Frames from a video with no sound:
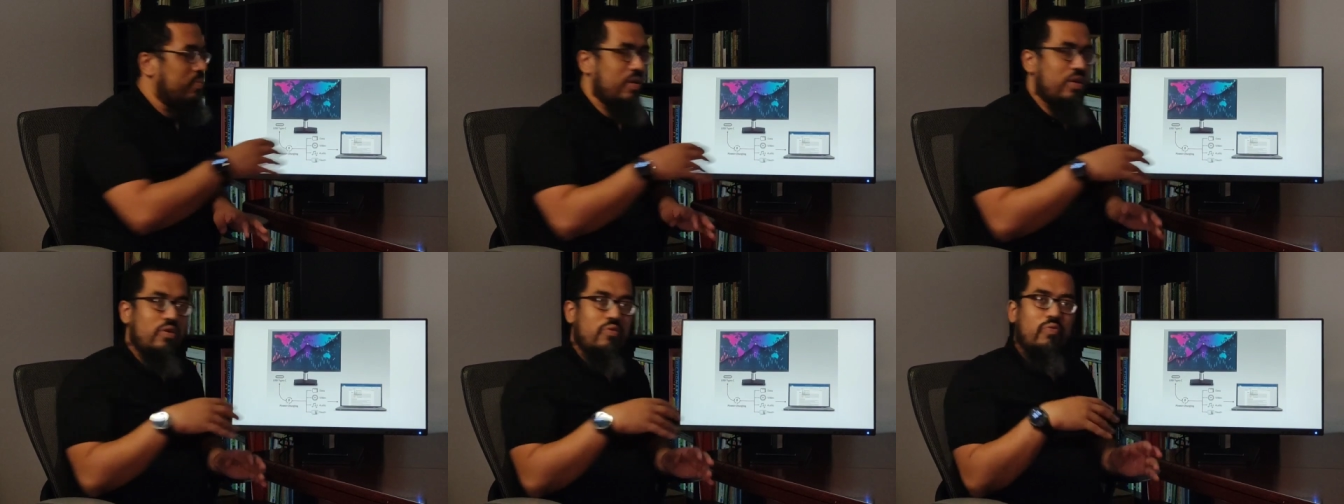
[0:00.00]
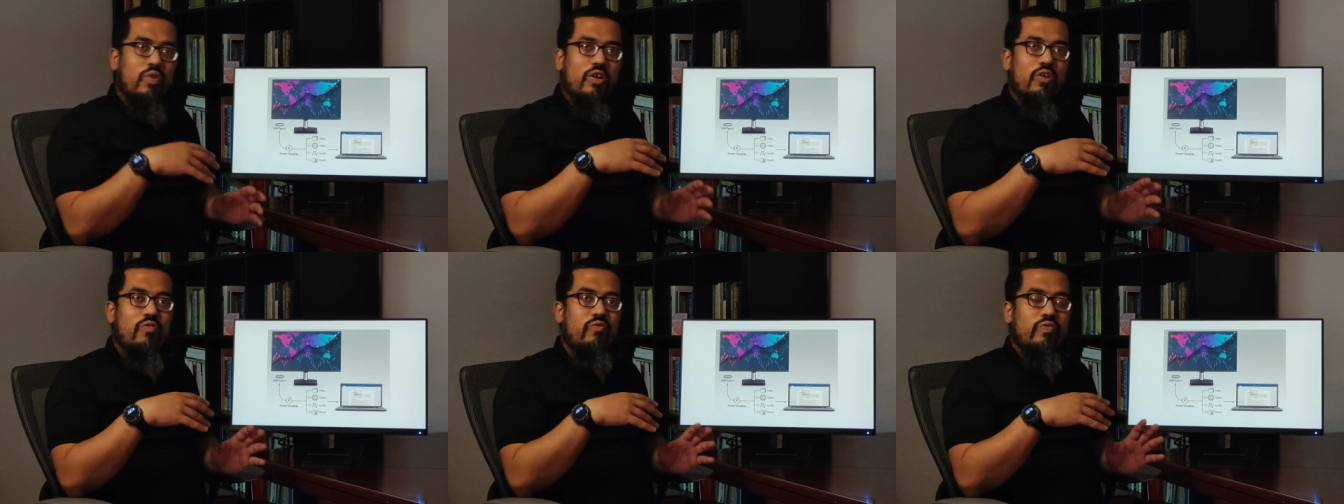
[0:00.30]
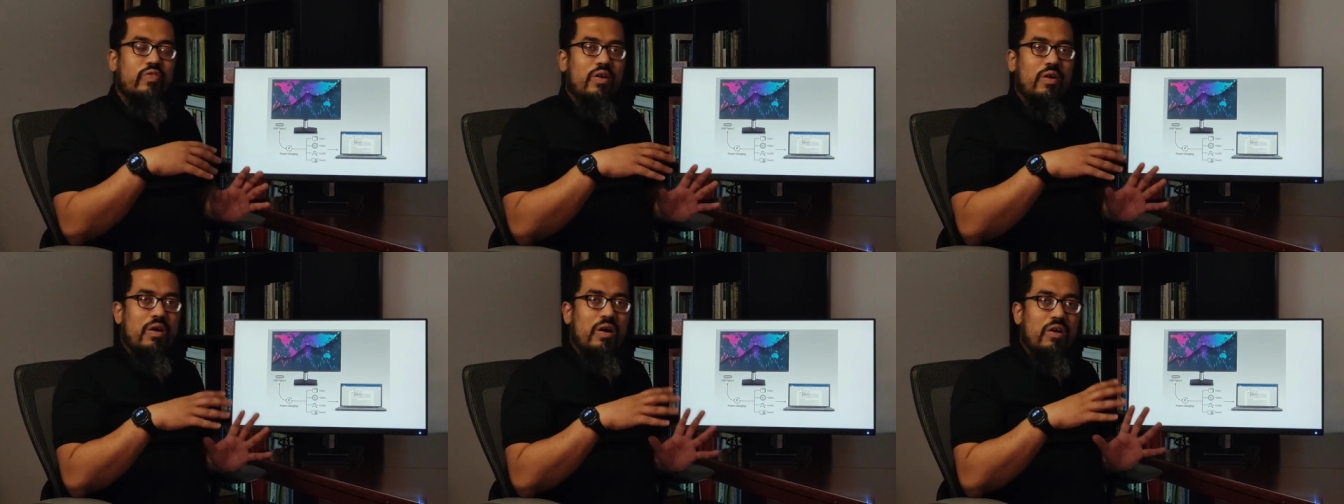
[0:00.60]
to be one
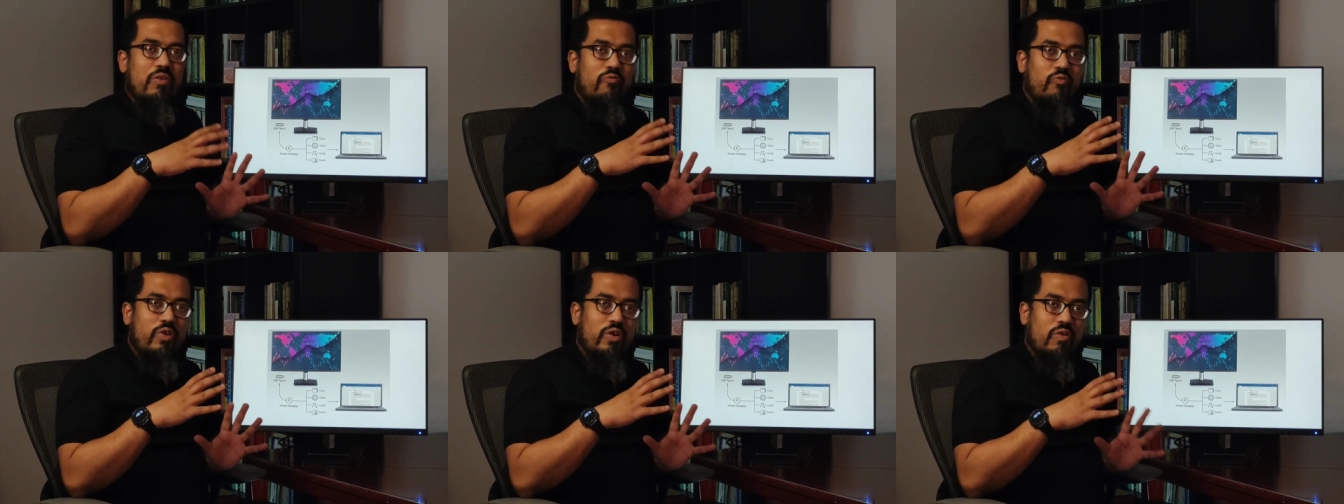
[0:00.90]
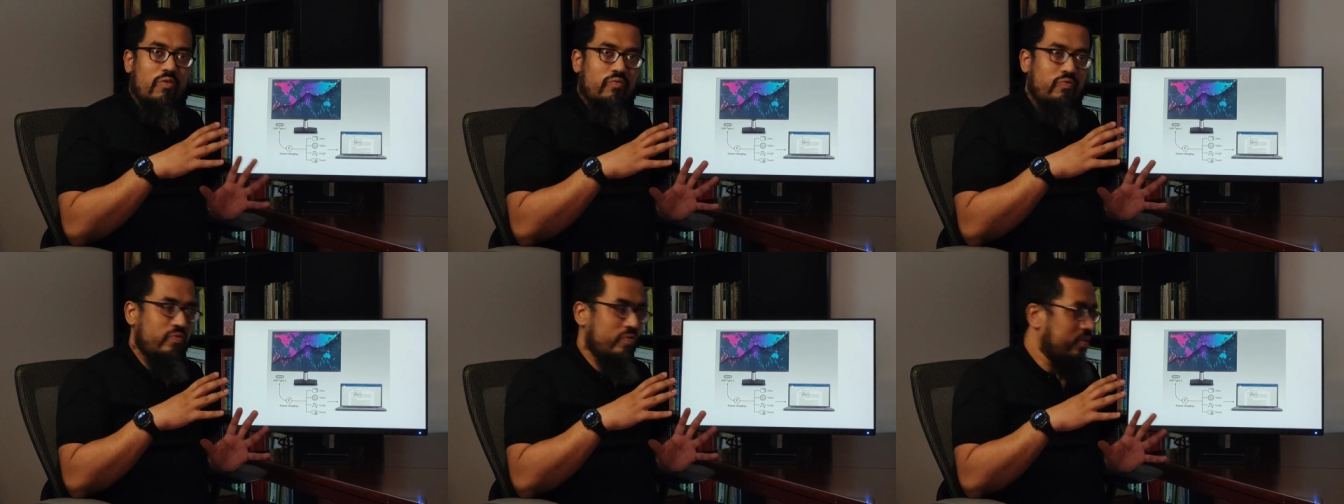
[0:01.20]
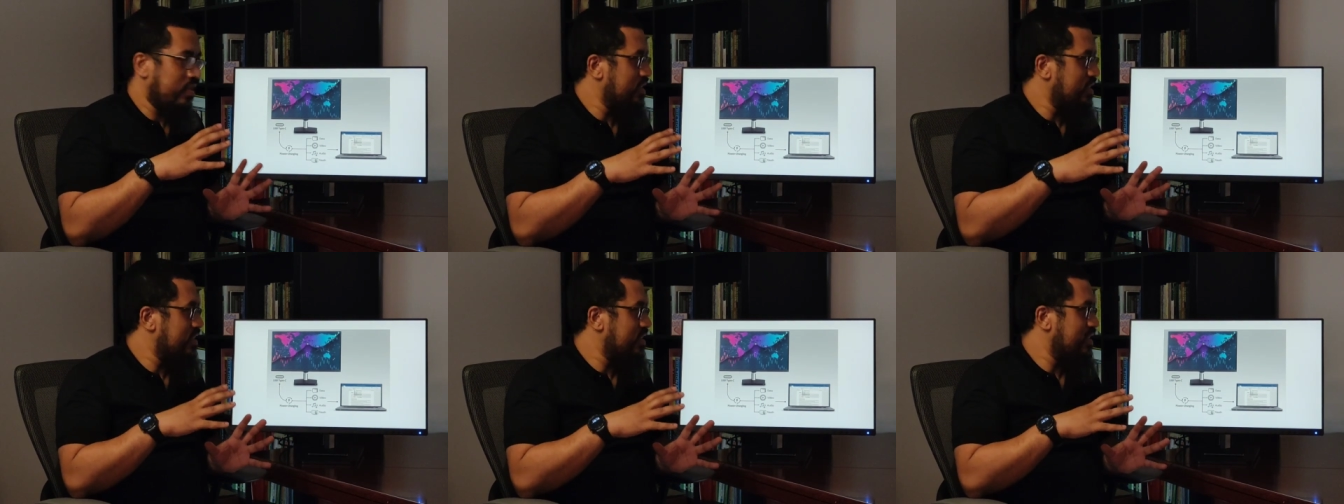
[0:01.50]
of the
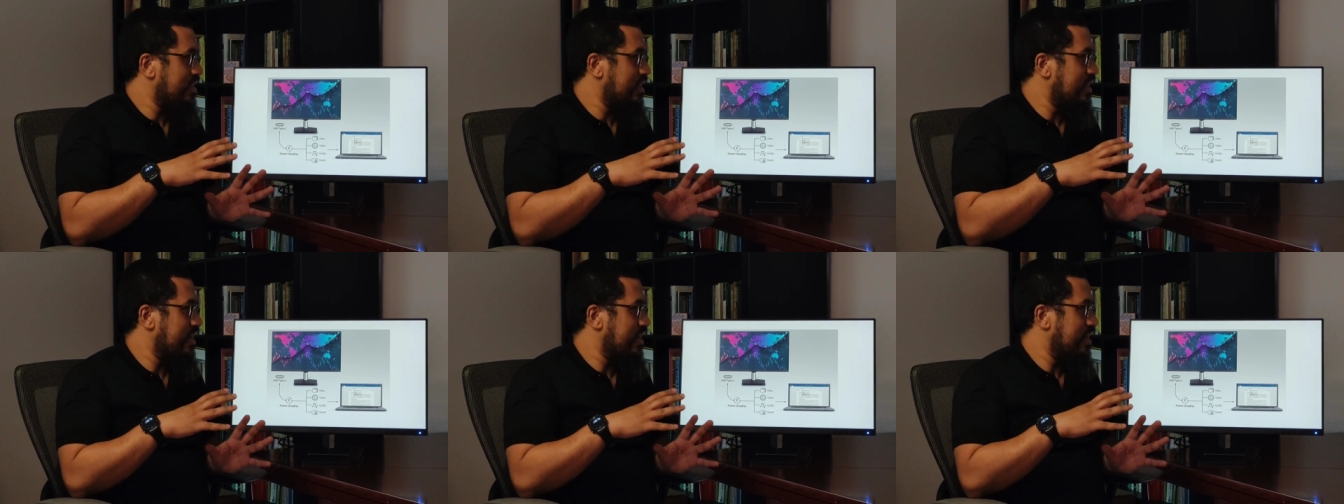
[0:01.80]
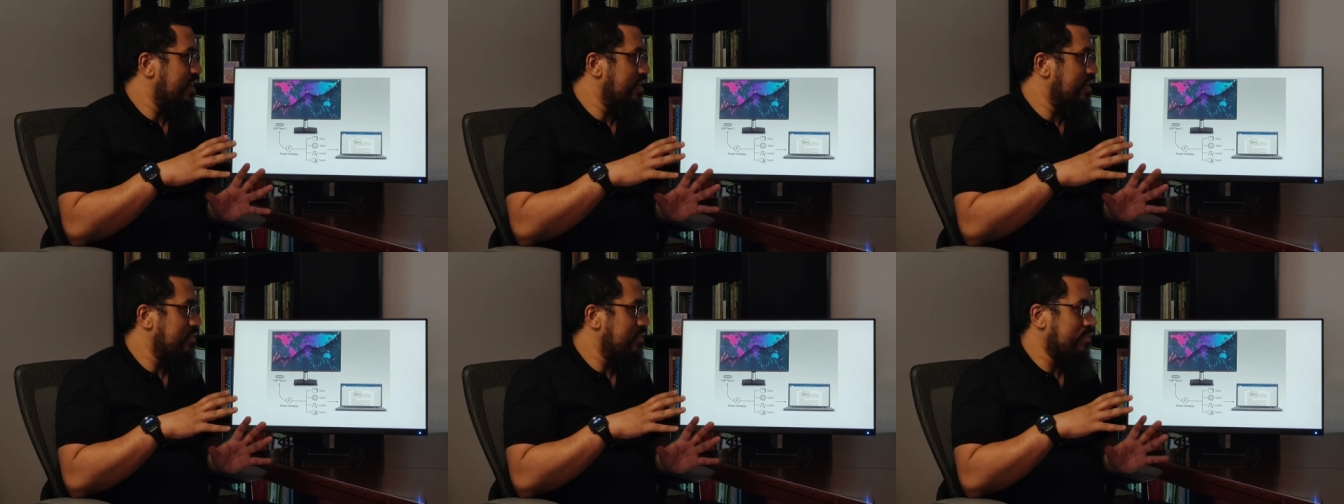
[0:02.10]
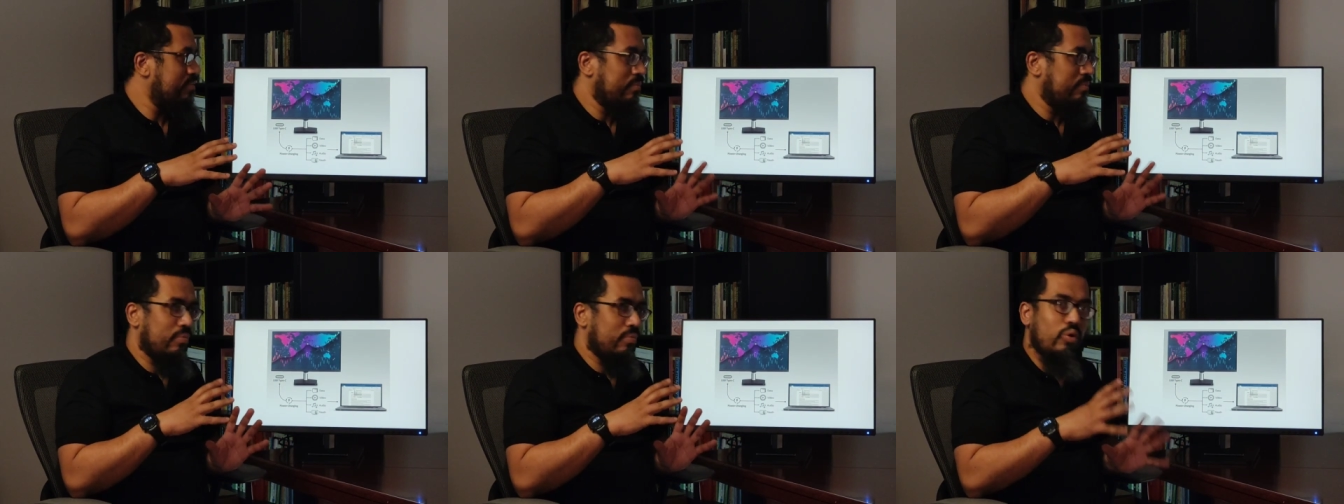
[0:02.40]

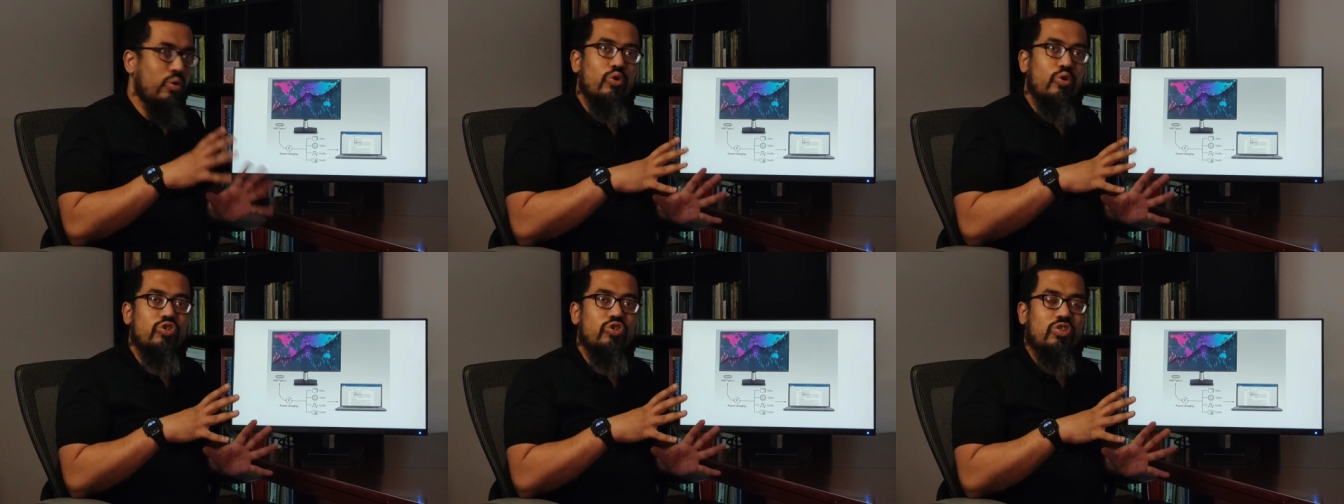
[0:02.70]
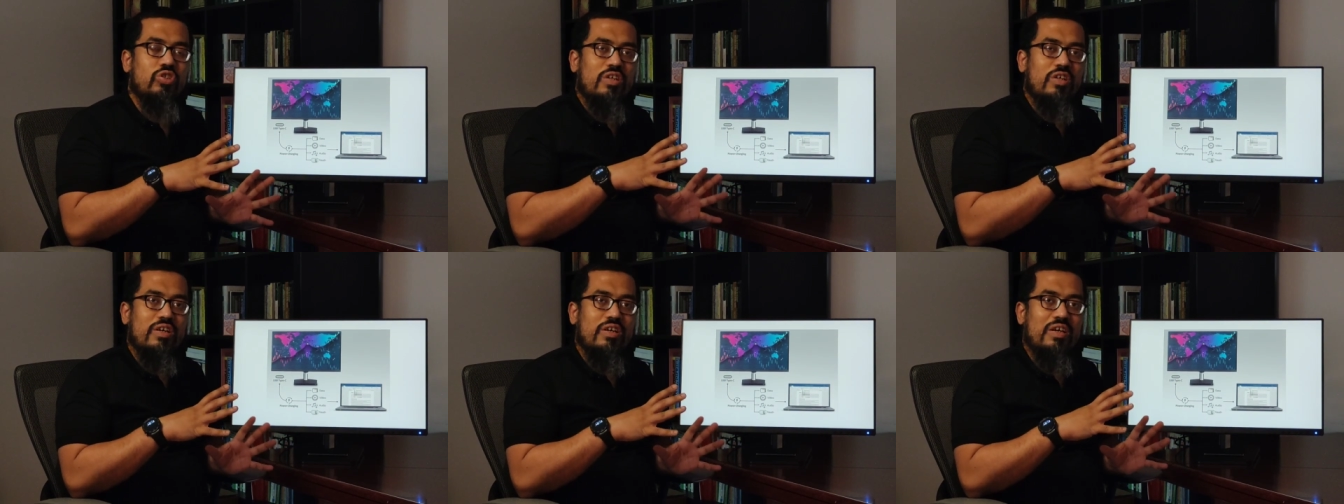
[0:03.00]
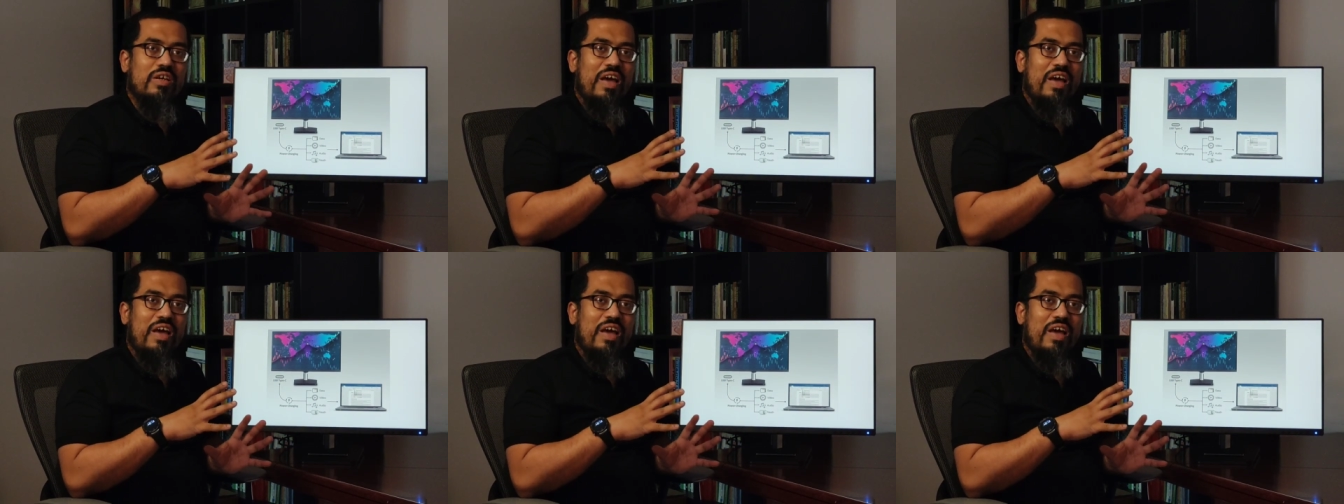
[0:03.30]
most